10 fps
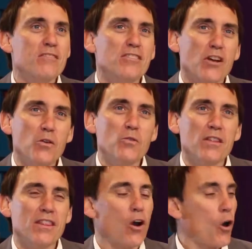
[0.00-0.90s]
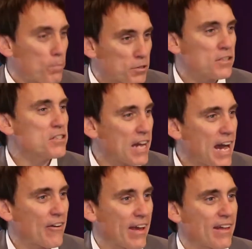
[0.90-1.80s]
So options
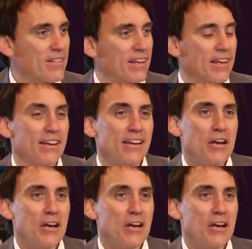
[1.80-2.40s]
are out there.